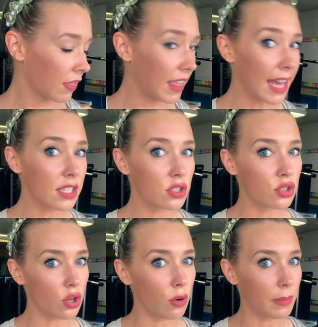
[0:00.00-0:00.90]
That is
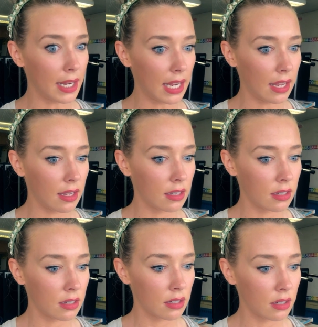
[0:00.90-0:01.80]
so many.
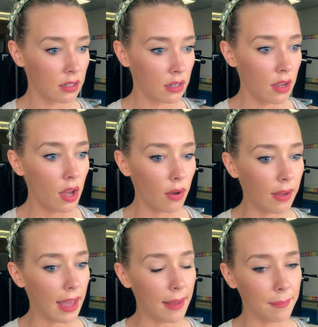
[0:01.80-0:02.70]

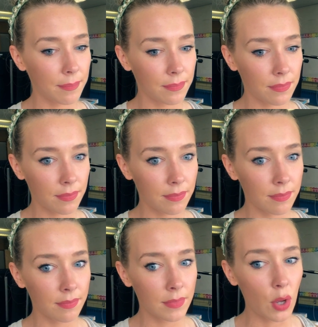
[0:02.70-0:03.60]
Okay,
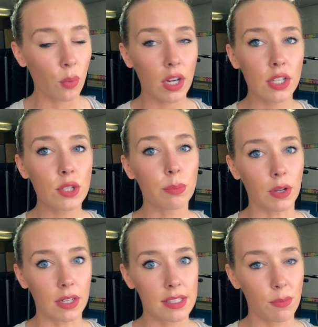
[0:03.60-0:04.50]
we're gonna do
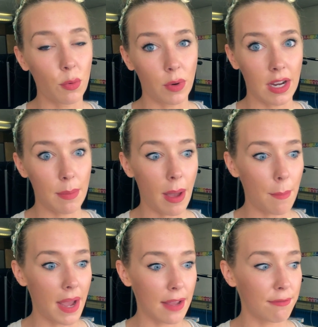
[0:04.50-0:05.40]
books and we'll worry about
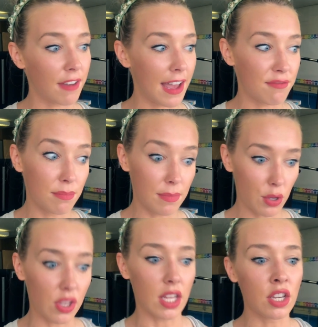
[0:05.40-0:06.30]
my 5
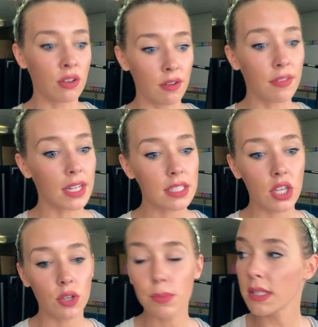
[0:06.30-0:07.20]
million Unifix
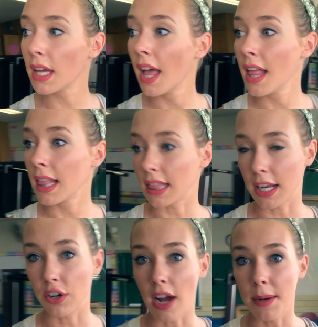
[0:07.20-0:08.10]
cubes
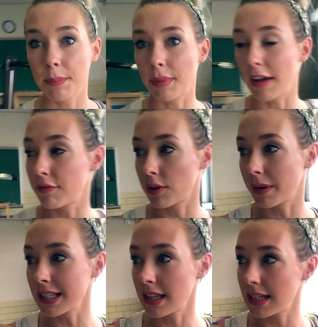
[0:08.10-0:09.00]
later on. But for the
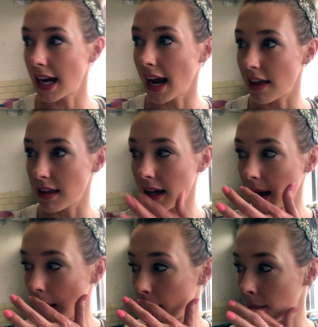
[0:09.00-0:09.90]
rest of the day, I think